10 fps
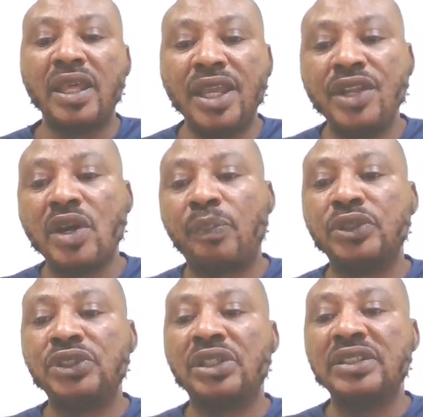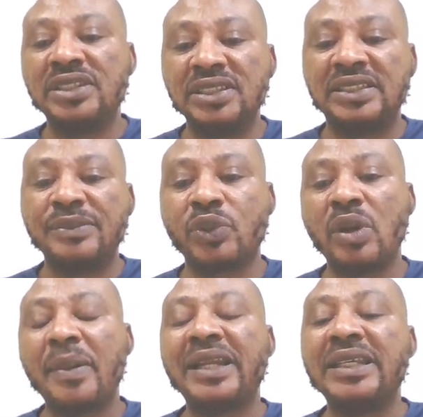Indoor positioning system. So
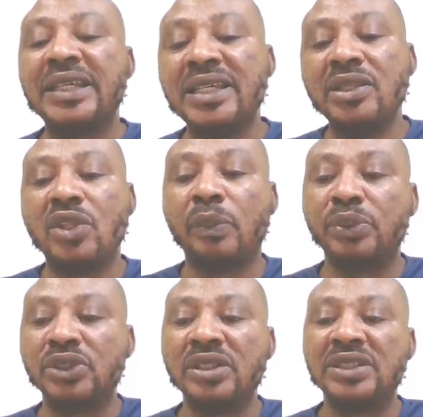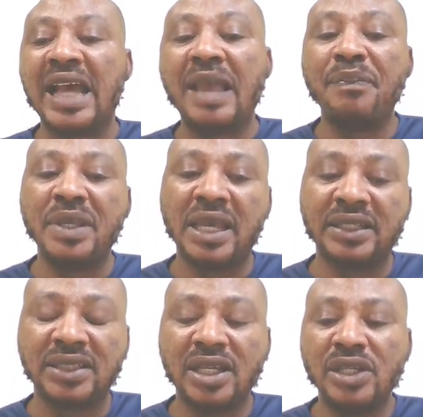what about the indoor positioning system,
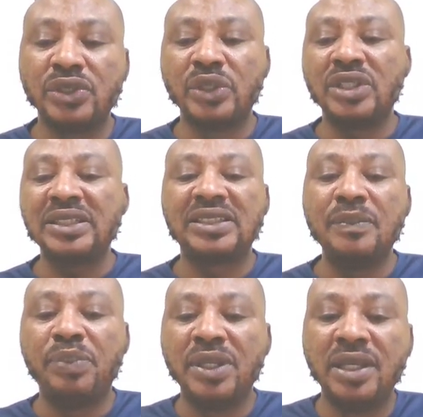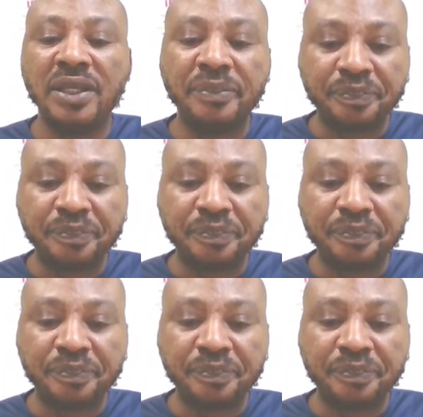IPX? So you just simply,